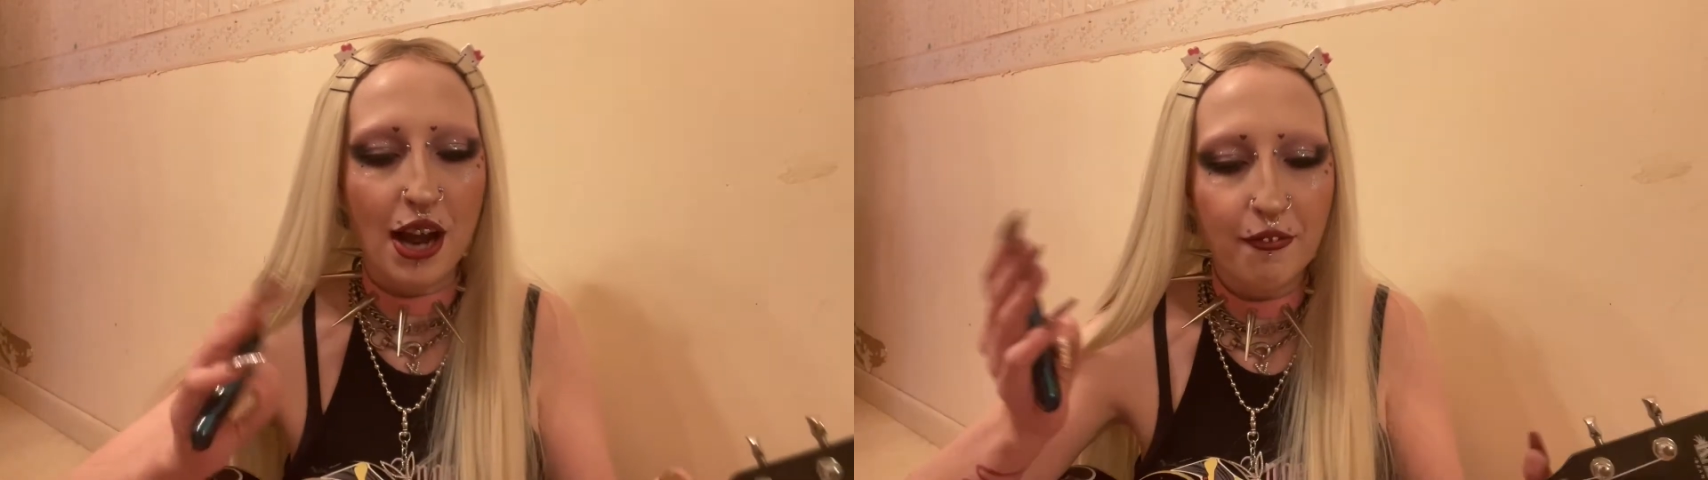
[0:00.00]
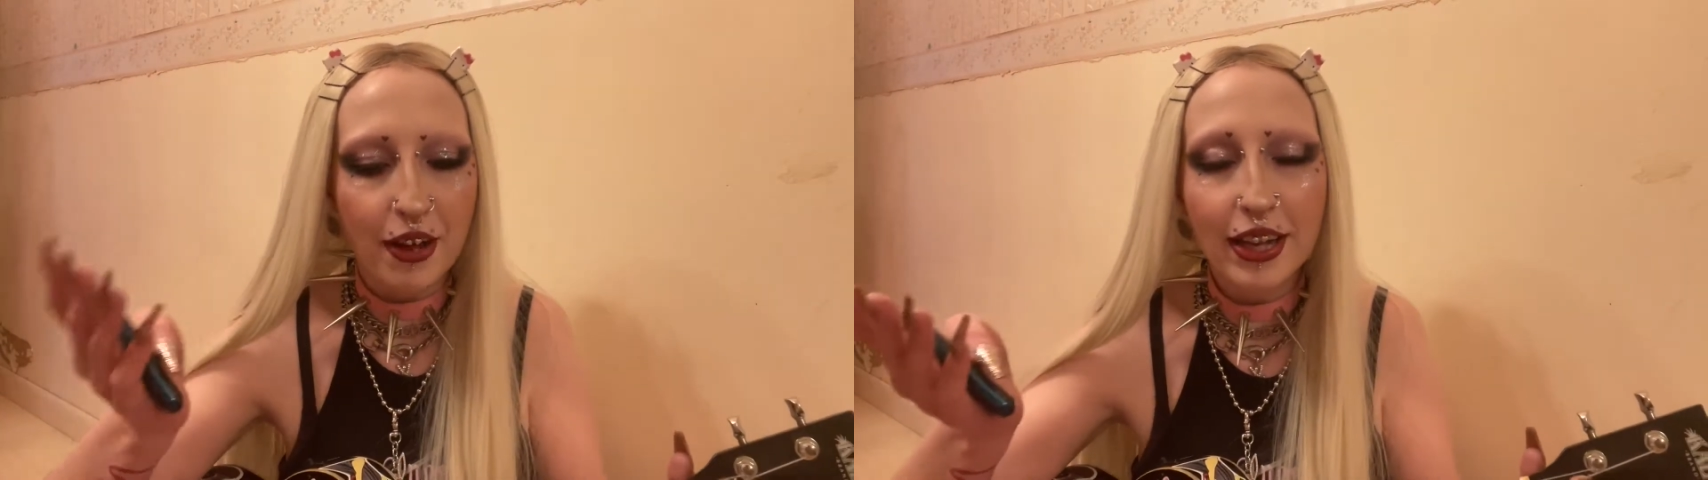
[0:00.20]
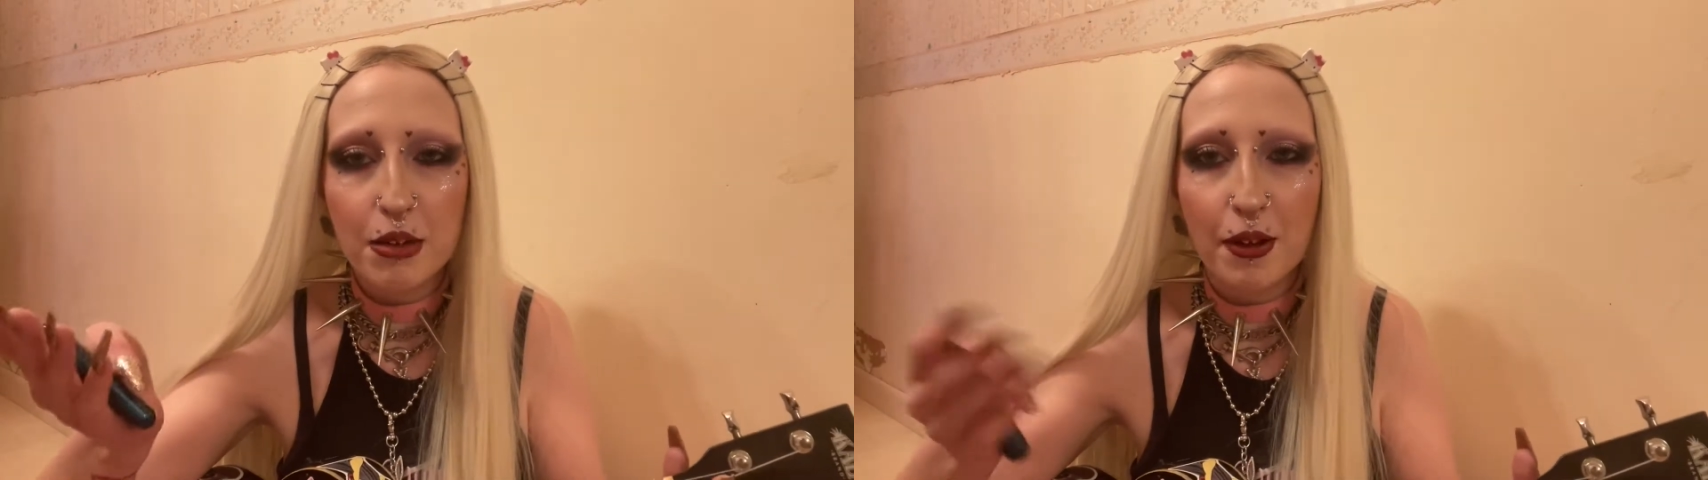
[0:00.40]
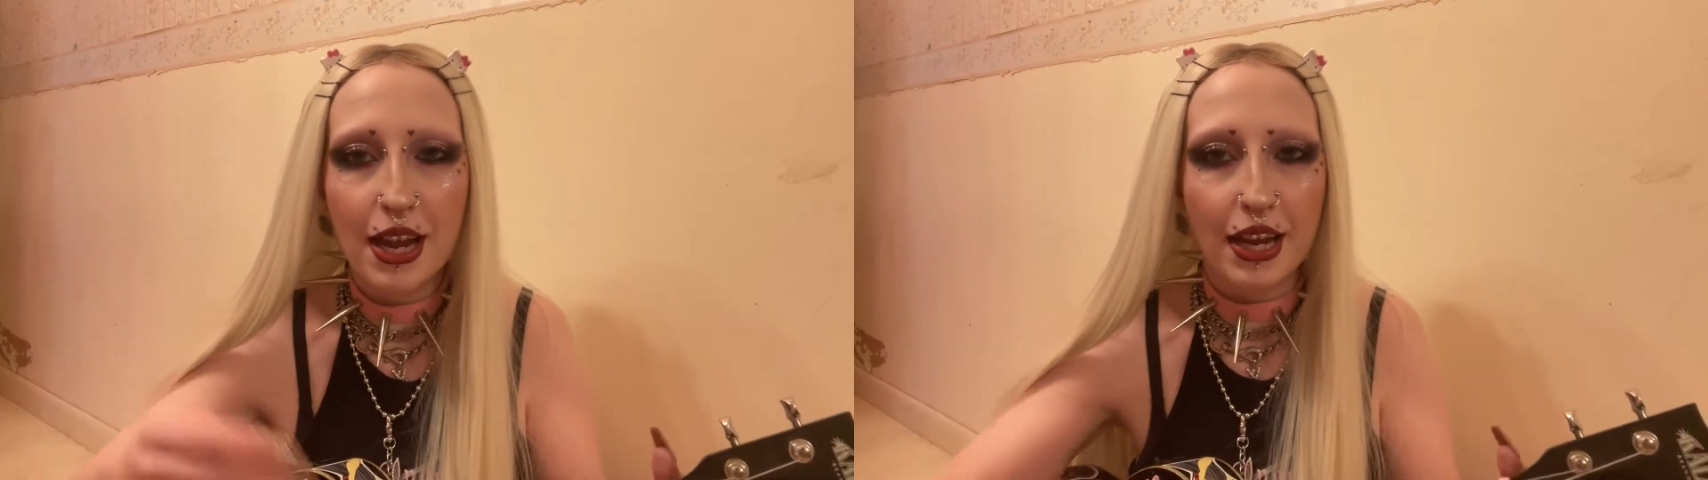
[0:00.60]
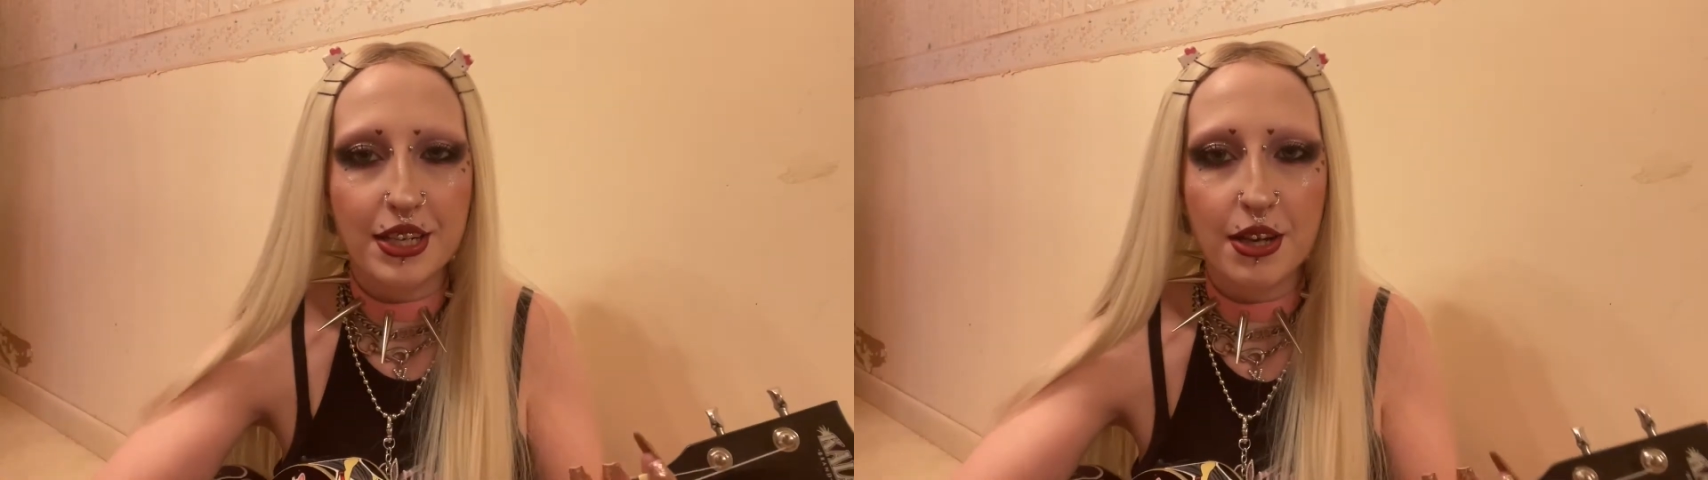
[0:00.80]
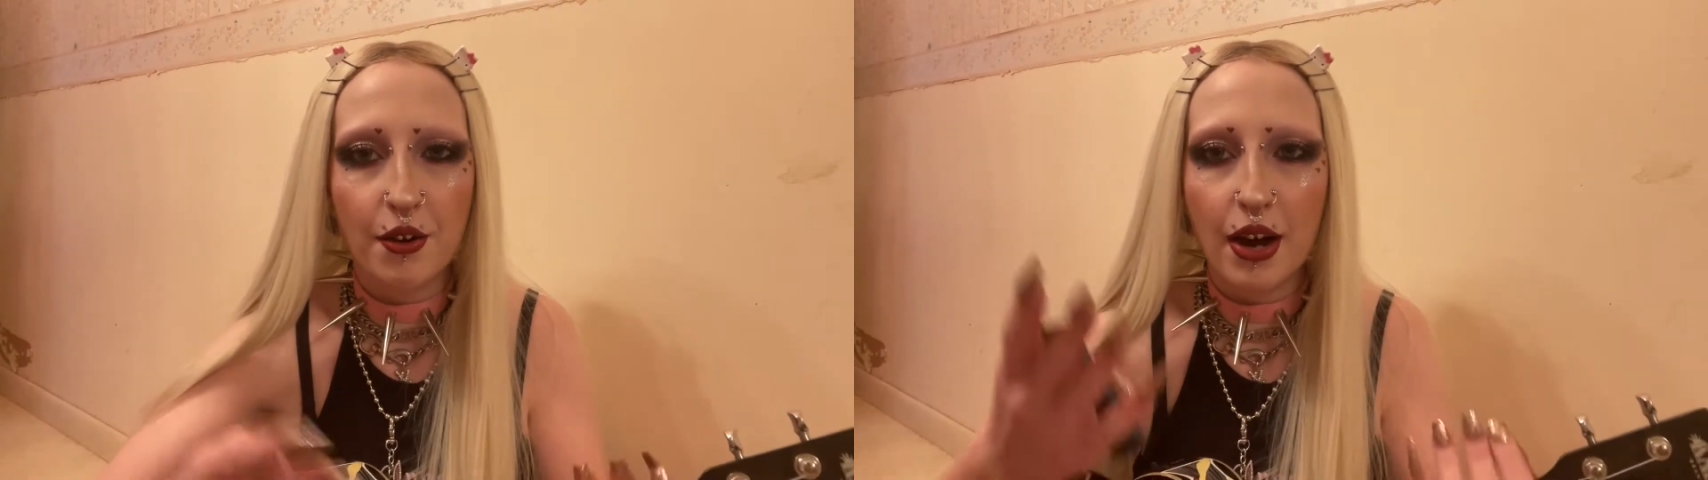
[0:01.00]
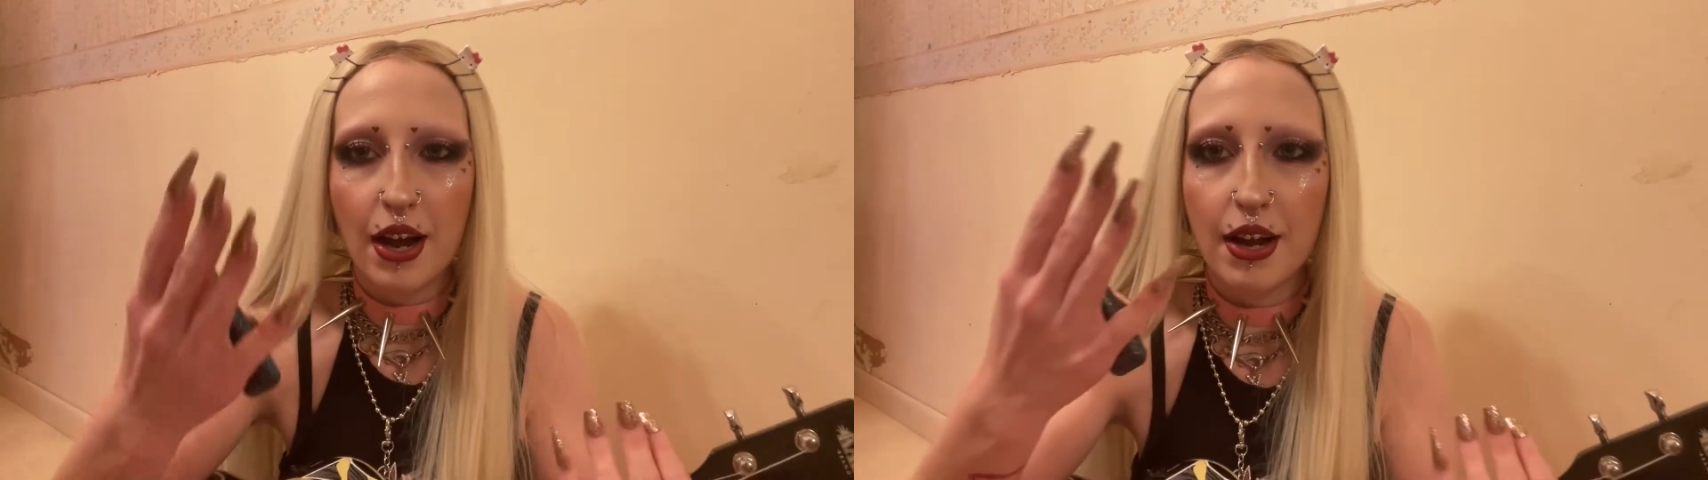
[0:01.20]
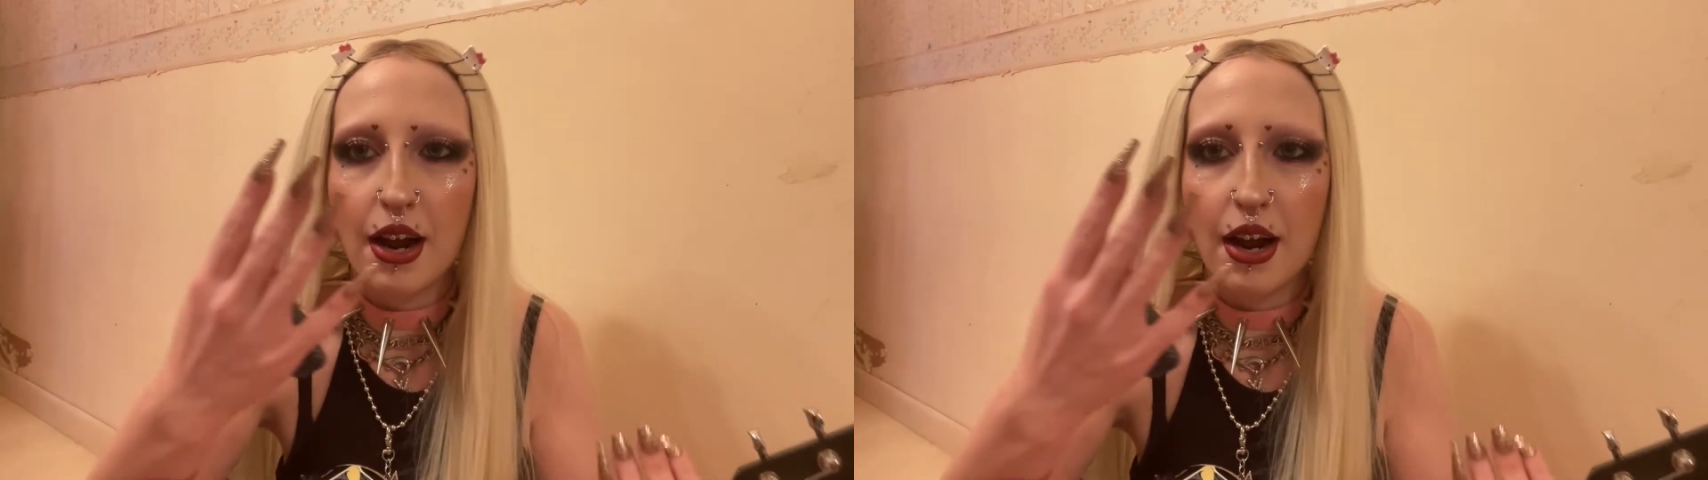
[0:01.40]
I felt like playing, so I,